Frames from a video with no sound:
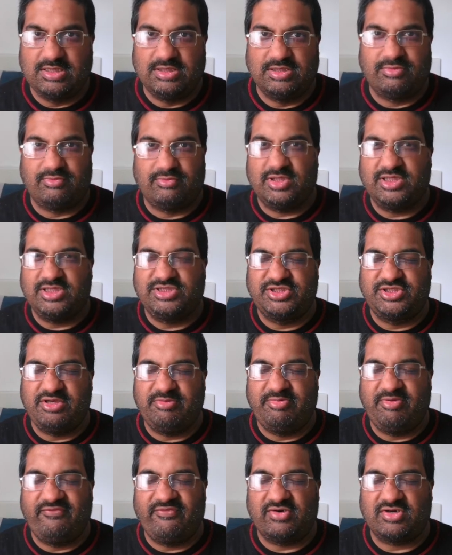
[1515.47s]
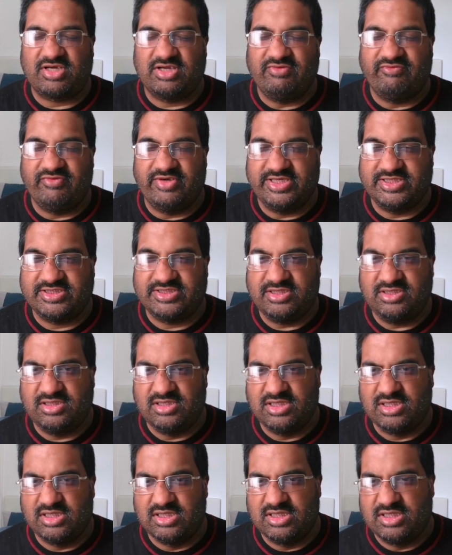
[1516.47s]
What a stupid fucking reason.
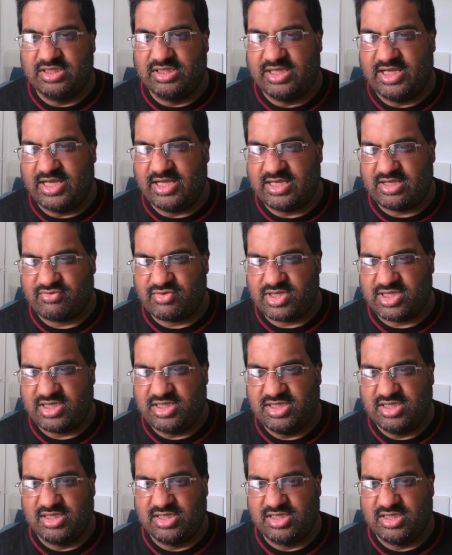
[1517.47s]
Anyway,